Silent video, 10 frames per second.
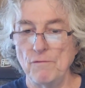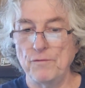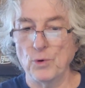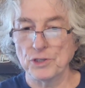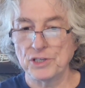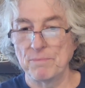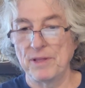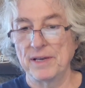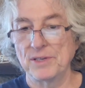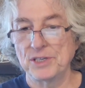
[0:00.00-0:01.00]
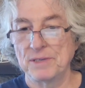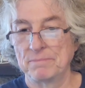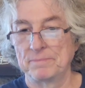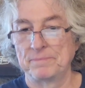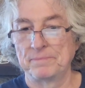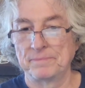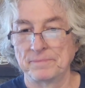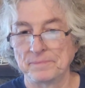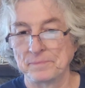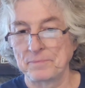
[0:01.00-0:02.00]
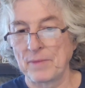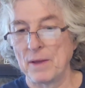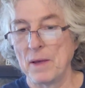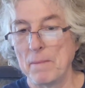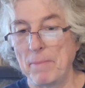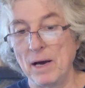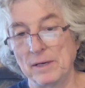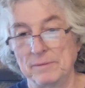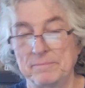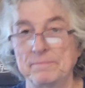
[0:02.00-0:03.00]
force some things, but